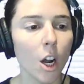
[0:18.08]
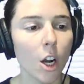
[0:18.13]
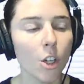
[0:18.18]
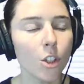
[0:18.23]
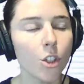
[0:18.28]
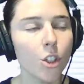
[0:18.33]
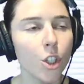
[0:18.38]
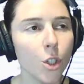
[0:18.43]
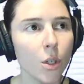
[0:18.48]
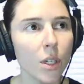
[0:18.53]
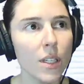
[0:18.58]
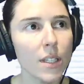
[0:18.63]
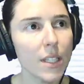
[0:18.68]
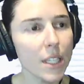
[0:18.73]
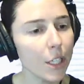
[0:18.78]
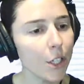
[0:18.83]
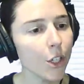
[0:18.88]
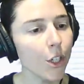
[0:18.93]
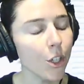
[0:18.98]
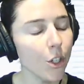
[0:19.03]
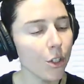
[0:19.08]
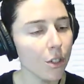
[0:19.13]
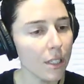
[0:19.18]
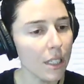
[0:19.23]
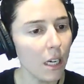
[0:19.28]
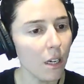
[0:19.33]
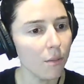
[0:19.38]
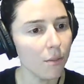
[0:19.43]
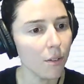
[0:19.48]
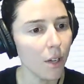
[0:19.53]
Do you consider
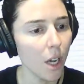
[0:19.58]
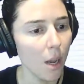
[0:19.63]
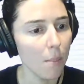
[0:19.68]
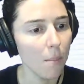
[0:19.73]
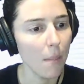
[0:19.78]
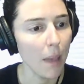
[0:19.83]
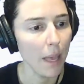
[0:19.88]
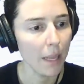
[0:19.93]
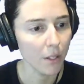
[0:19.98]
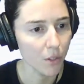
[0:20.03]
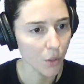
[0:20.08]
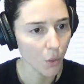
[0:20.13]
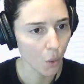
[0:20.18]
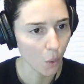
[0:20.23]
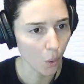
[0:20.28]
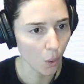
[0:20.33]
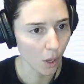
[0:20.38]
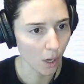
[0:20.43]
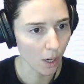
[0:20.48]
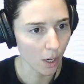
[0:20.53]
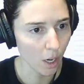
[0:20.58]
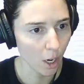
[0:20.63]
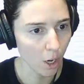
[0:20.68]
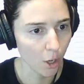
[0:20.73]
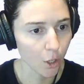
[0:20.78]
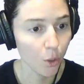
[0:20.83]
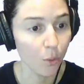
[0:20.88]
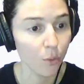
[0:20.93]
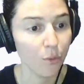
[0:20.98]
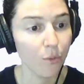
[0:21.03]
yourself a mentor?
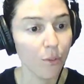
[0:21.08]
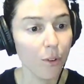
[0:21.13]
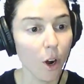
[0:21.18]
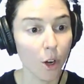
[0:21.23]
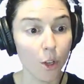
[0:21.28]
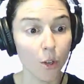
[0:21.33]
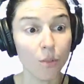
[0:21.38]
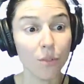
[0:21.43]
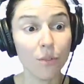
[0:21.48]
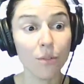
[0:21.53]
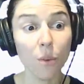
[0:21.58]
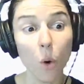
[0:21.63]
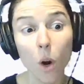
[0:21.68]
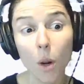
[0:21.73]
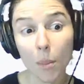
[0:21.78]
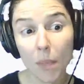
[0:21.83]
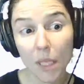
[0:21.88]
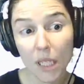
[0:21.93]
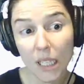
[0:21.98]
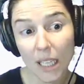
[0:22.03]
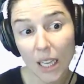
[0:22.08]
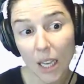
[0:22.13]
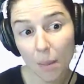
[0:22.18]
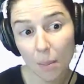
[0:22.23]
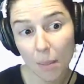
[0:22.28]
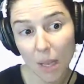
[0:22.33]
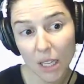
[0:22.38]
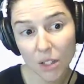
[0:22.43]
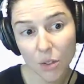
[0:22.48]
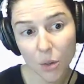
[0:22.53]
Are you formally a
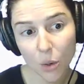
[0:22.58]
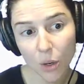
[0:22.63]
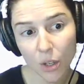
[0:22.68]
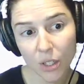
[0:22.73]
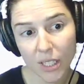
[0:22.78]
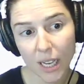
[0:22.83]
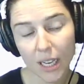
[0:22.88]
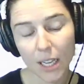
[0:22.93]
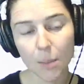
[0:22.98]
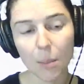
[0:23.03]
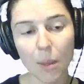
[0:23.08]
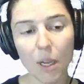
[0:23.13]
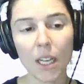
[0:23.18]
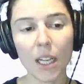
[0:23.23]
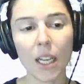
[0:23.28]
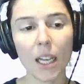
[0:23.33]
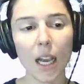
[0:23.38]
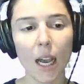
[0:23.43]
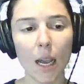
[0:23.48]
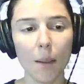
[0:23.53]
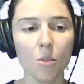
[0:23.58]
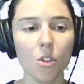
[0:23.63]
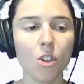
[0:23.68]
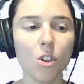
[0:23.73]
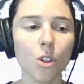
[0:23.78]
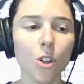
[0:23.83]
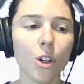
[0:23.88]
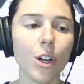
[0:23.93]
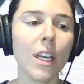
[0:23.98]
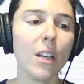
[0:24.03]
mentor to anybody? I'm
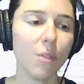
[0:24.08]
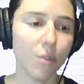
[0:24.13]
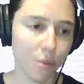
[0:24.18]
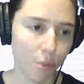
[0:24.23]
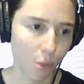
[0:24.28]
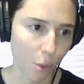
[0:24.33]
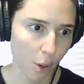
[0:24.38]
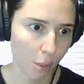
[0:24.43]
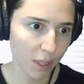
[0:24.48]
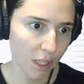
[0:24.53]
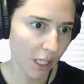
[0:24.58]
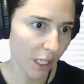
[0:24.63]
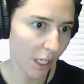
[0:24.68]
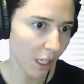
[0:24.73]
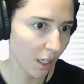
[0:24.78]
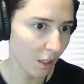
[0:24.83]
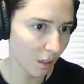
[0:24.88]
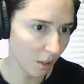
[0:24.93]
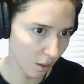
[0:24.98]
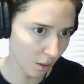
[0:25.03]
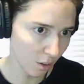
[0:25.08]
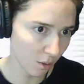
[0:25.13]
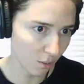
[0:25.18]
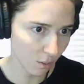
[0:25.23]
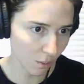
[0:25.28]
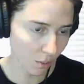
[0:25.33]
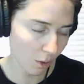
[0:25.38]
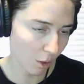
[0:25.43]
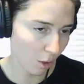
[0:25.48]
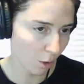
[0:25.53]
sure informally
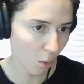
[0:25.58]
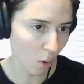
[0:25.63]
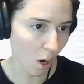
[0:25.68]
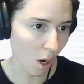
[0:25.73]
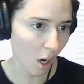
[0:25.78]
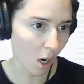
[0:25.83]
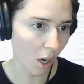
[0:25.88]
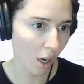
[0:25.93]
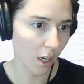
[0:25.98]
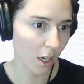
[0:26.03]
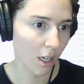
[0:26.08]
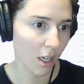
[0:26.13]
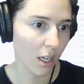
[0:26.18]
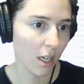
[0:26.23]
you are.